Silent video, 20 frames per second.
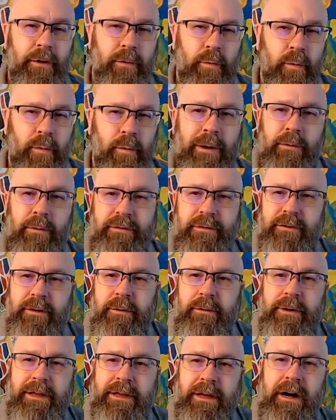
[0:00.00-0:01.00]
what was
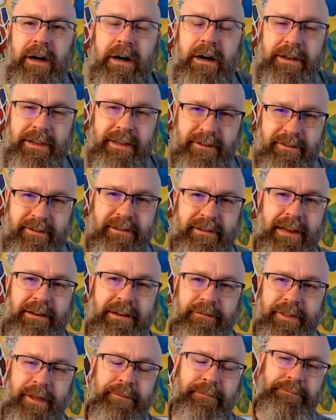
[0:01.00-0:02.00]
going on inside
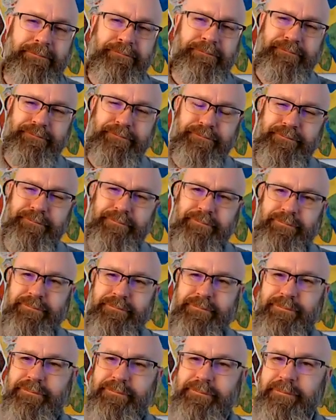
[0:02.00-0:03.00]
of them.